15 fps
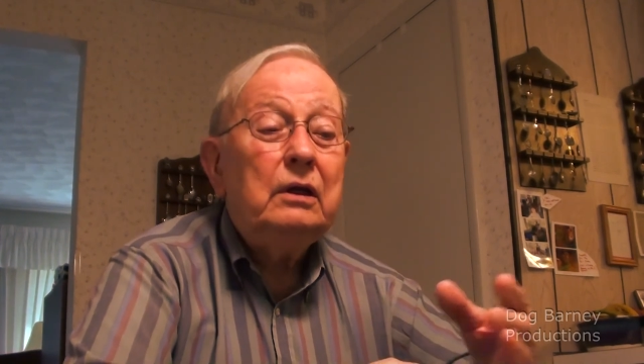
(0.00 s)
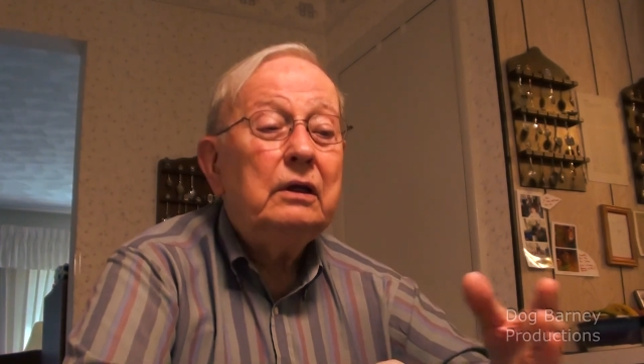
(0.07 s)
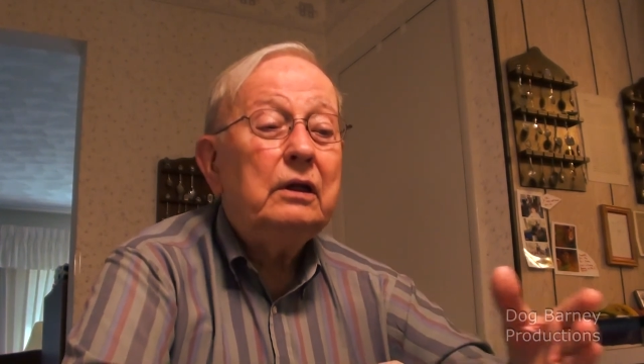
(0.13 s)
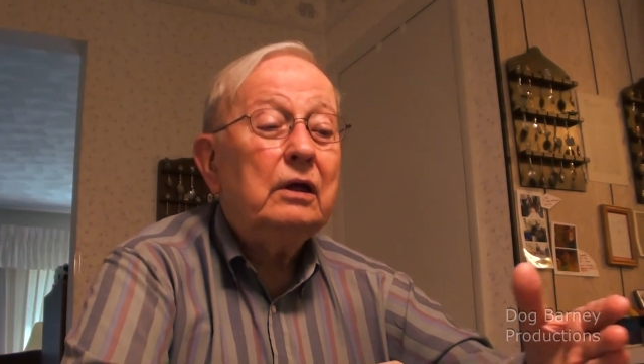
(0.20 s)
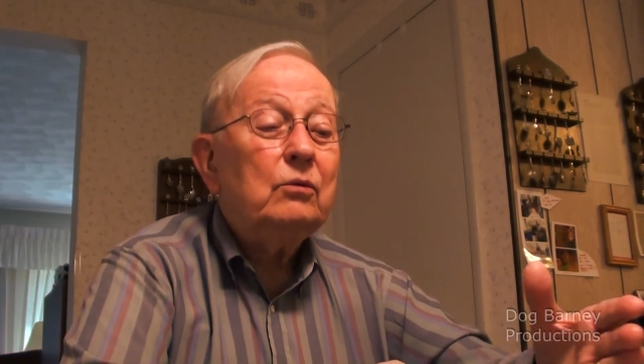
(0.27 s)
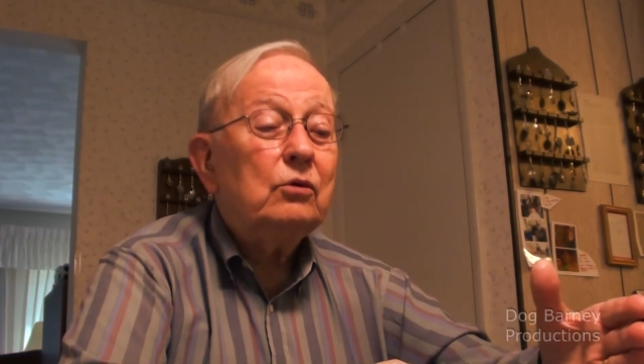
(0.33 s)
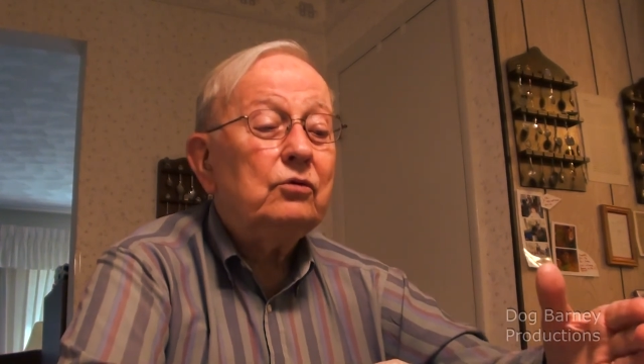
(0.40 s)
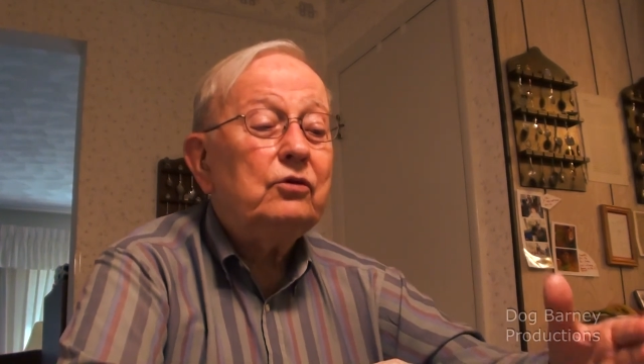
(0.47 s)
they
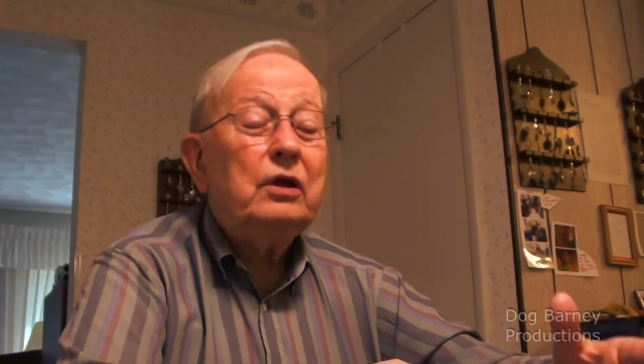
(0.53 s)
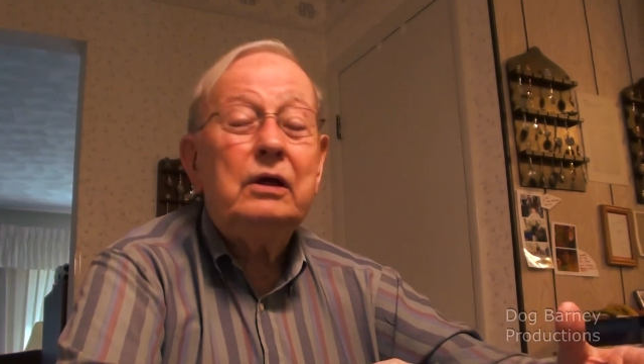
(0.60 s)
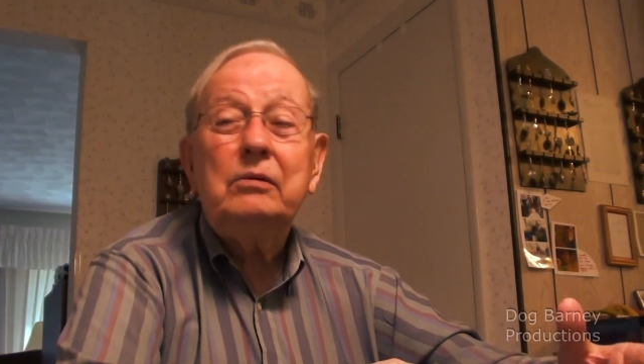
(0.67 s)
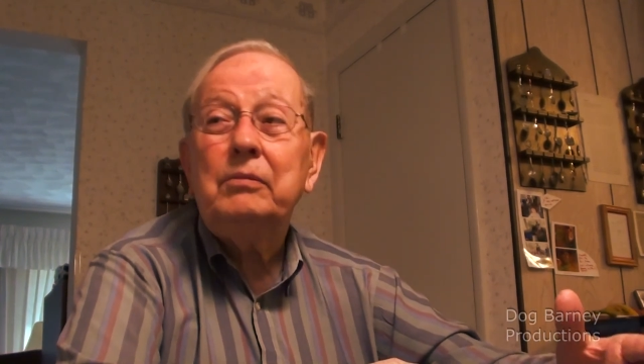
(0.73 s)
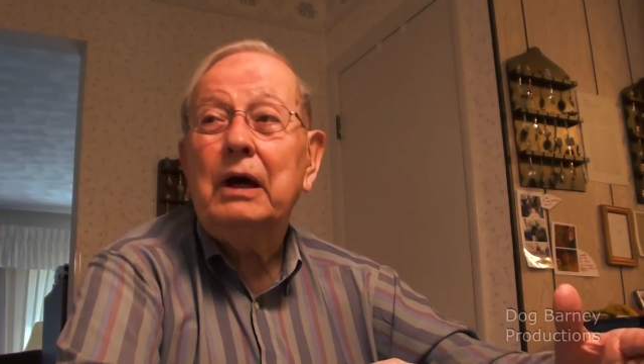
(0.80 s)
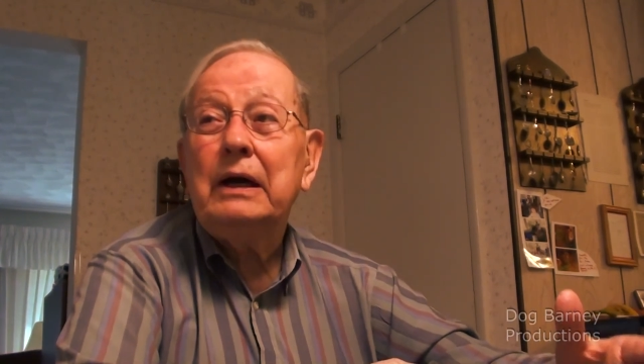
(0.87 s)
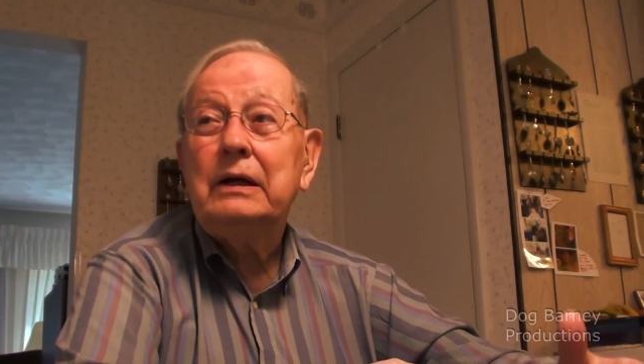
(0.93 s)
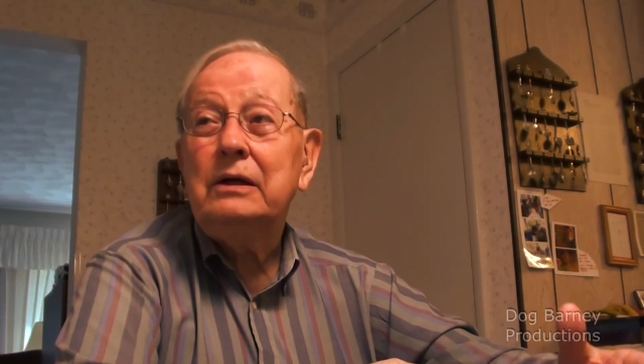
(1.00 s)
were staying
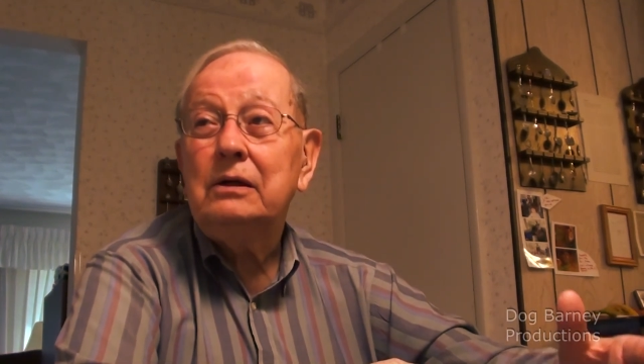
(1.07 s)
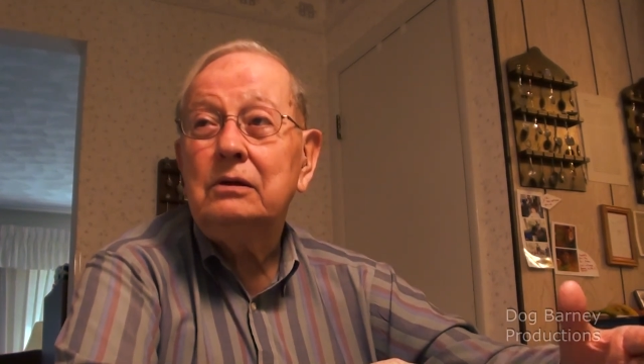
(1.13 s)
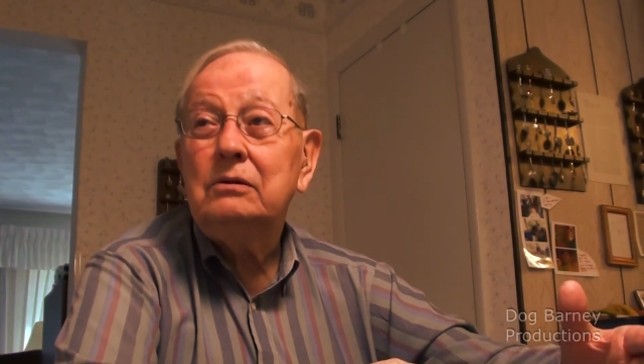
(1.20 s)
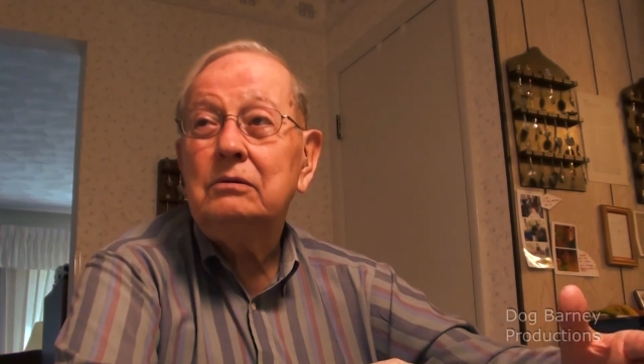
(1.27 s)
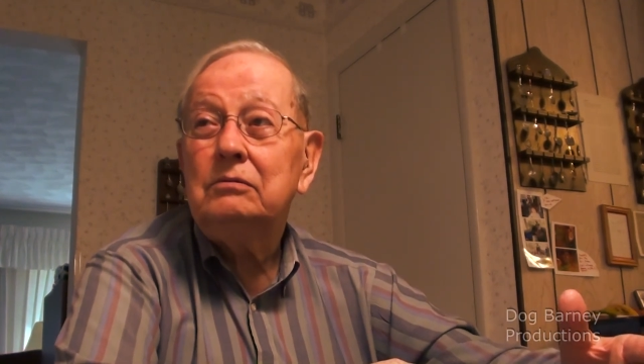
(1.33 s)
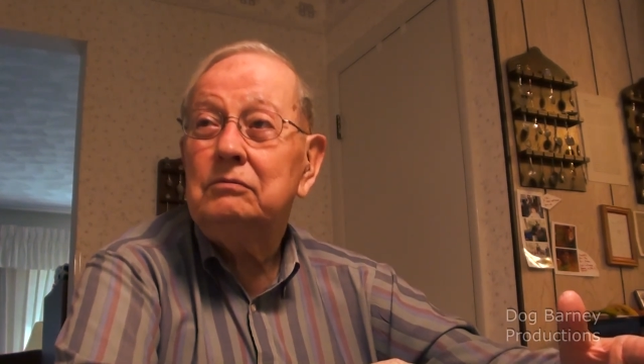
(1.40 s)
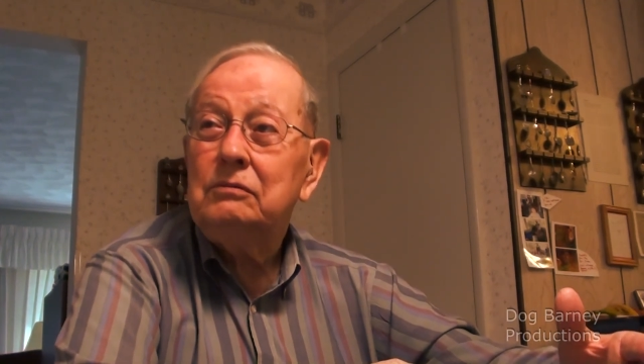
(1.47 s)
back here